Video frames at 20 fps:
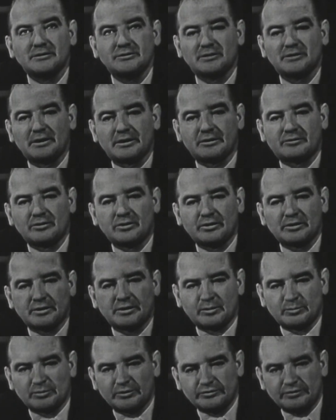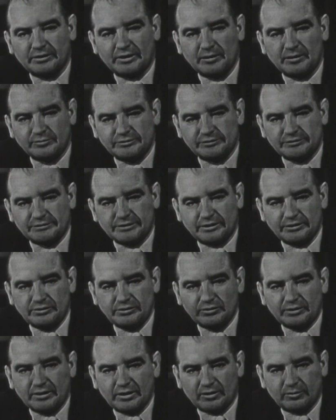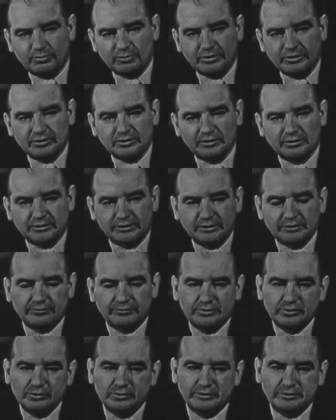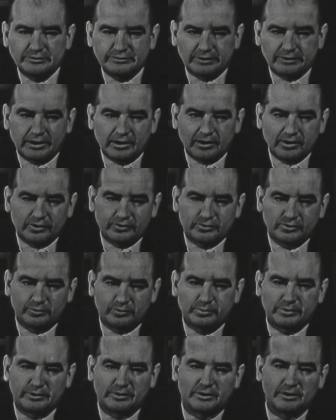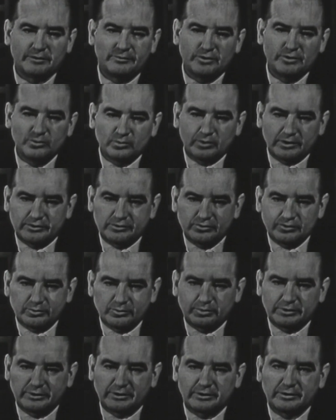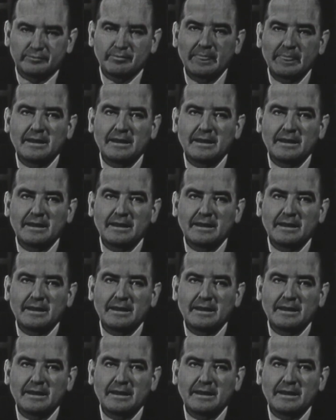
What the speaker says: Gillette wrote a number of times and said, you can appear if you desire to appear, if you want to appear.